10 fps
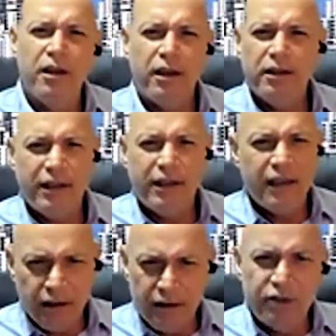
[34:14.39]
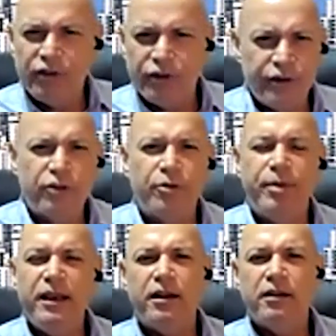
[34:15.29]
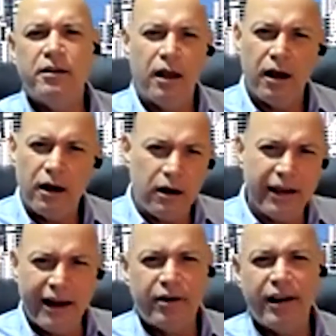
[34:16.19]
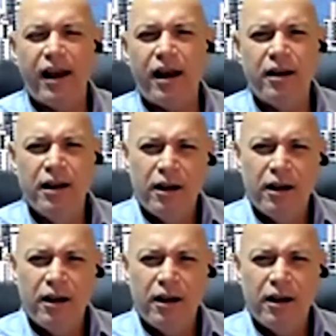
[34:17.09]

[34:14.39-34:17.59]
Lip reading: in the Eastern European area,